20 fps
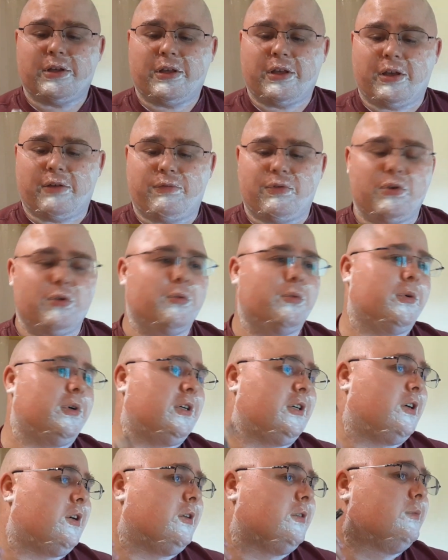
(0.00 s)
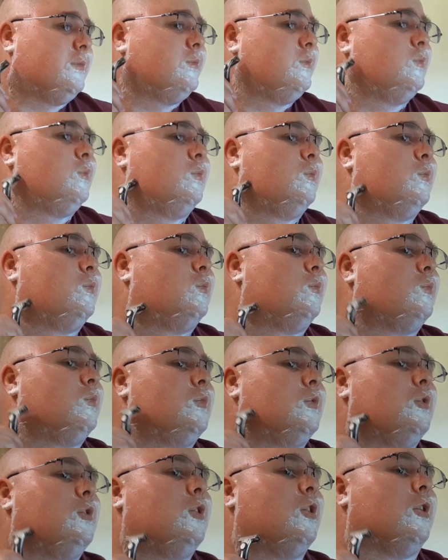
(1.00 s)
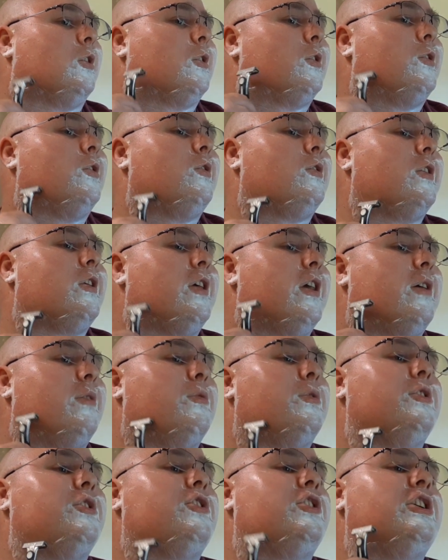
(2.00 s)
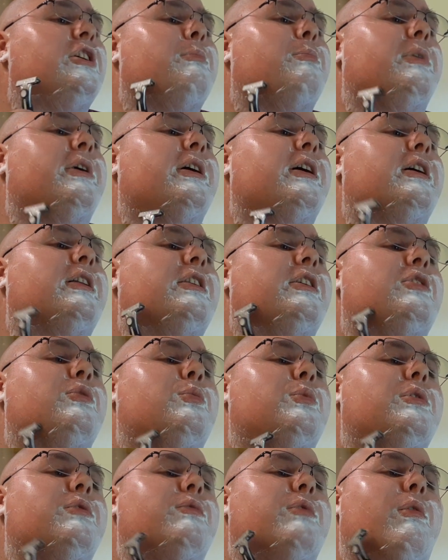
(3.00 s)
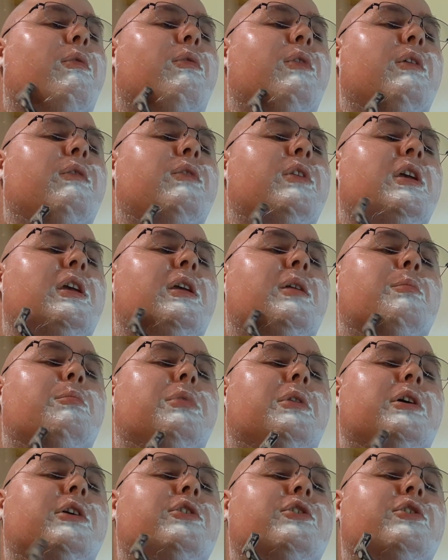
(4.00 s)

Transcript: if you look, you can get one cheap. I got this one for $15 plus